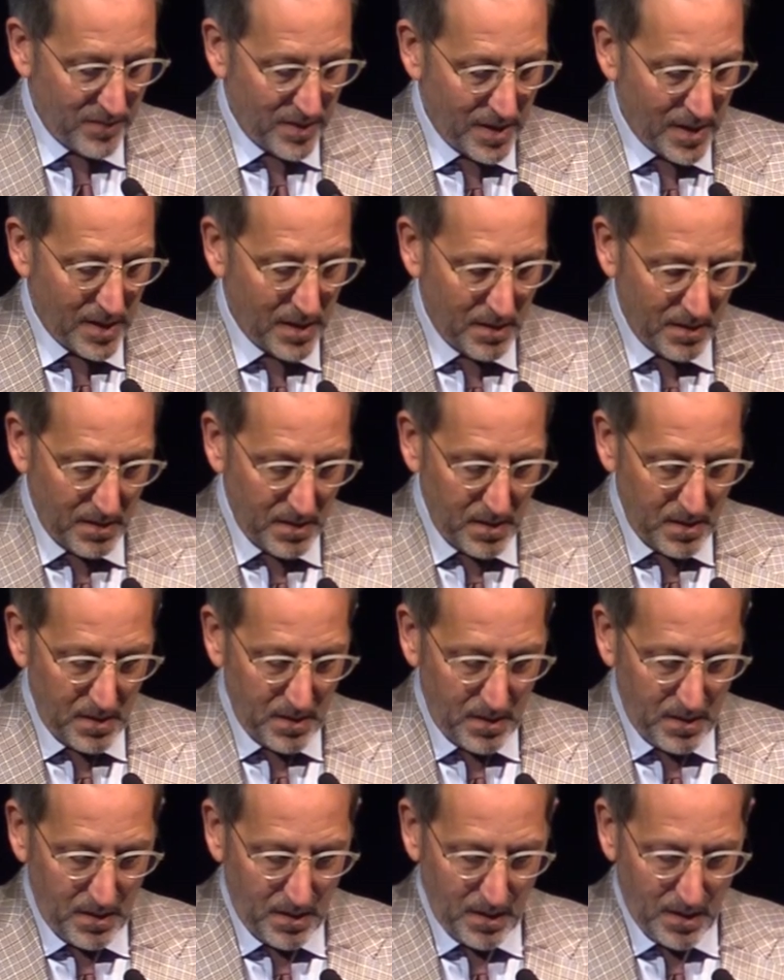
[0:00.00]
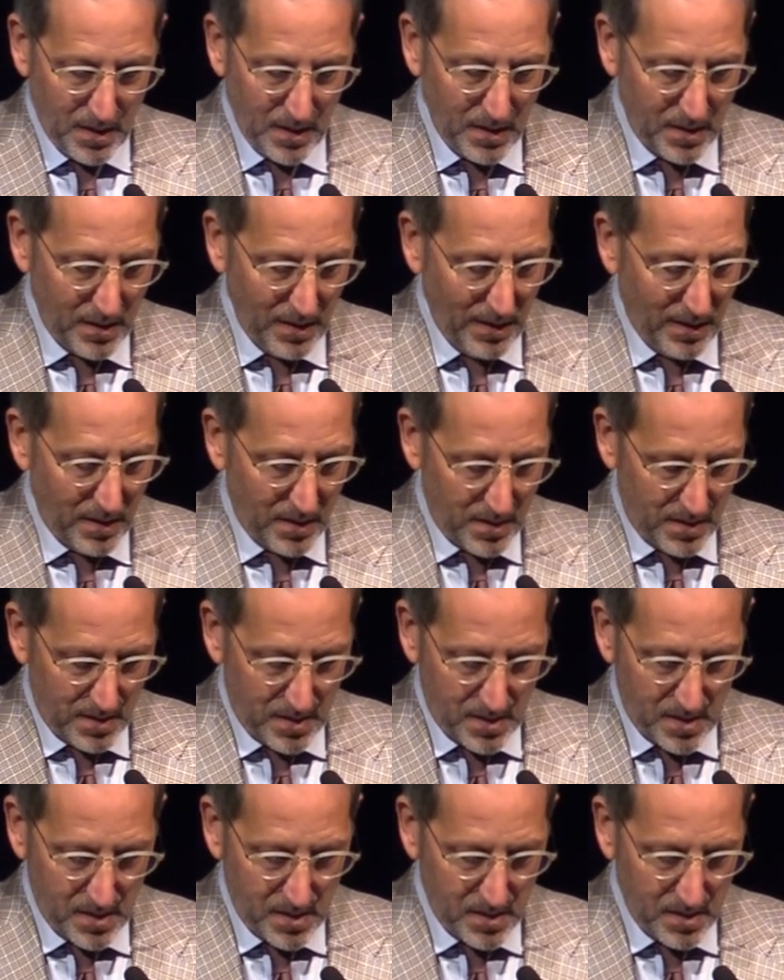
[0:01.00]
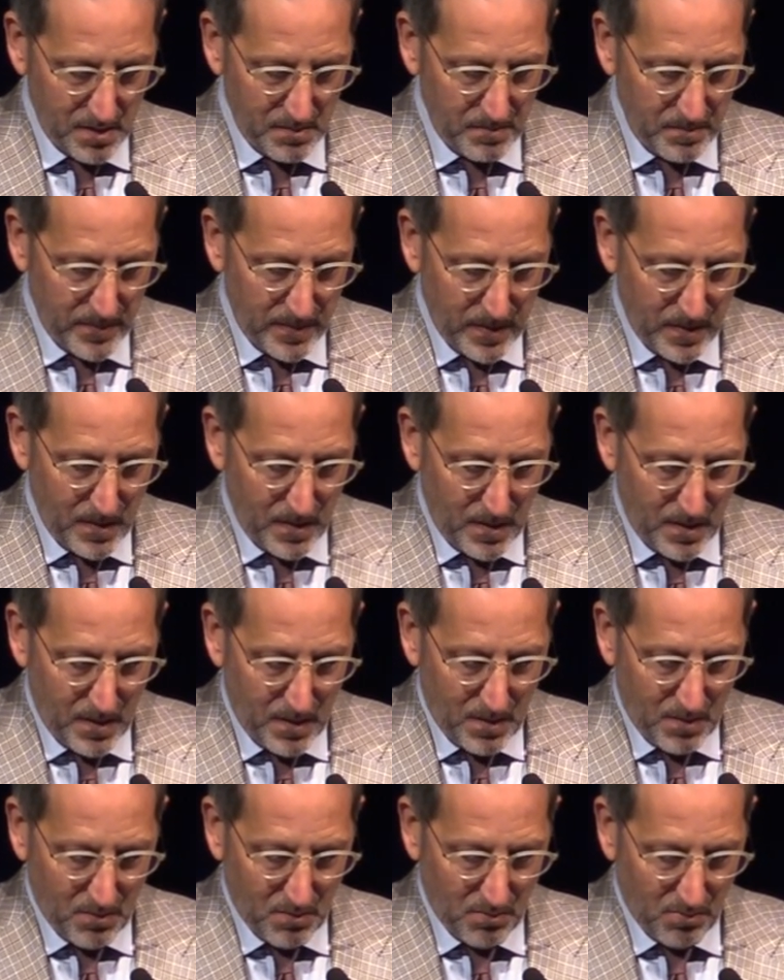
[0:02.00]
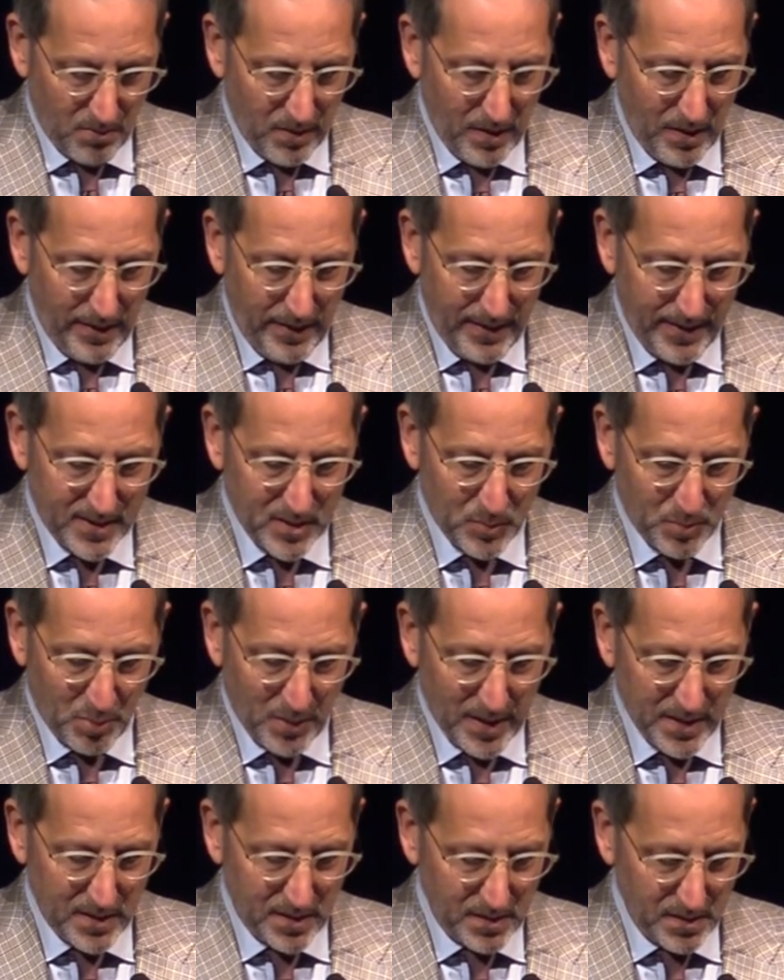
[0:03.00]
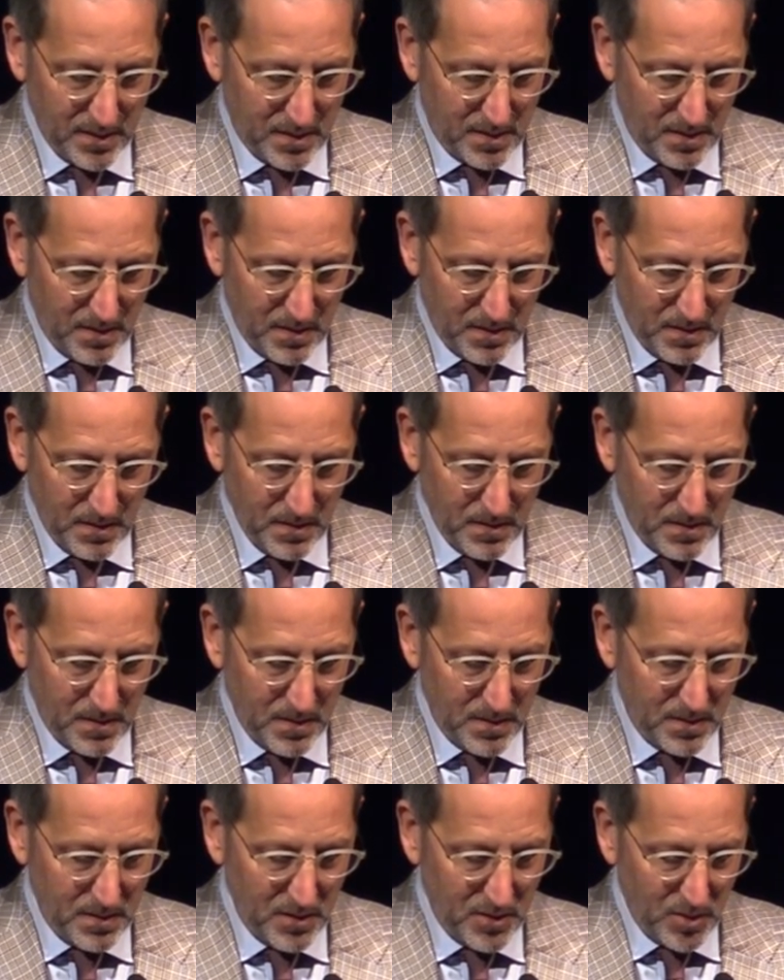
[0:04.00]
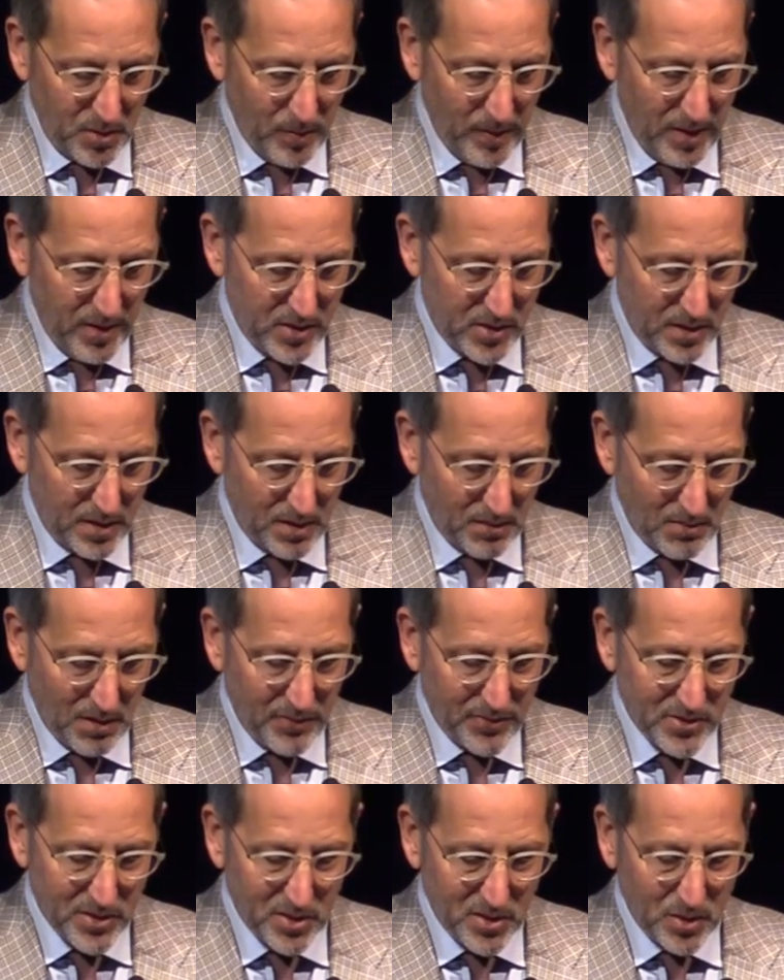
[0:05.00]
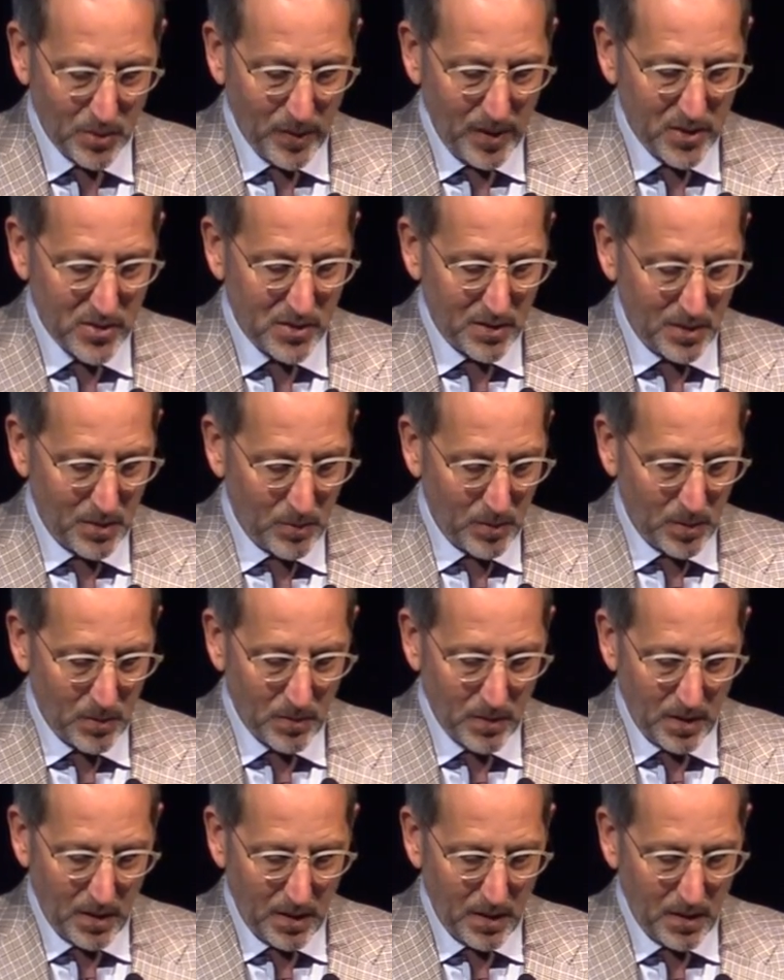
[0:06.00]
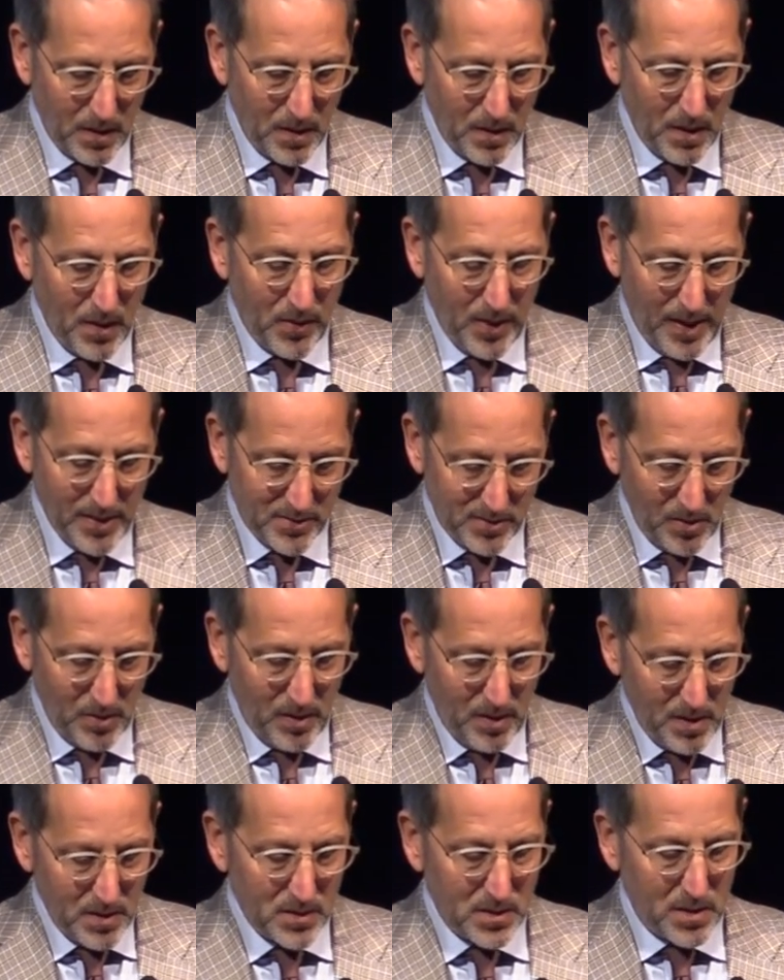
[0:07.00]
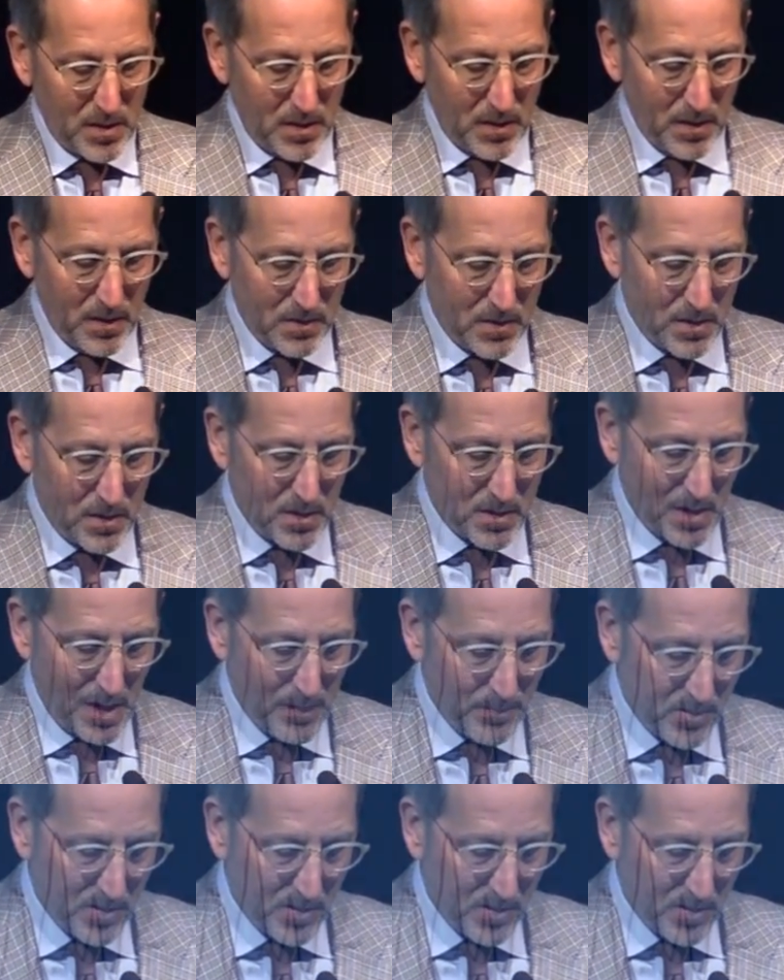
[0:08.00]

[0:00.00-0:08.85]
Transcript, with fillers: that that I think. Um, really expresses the, the situation, the rough situation that we were in. Okay, so here's the, the time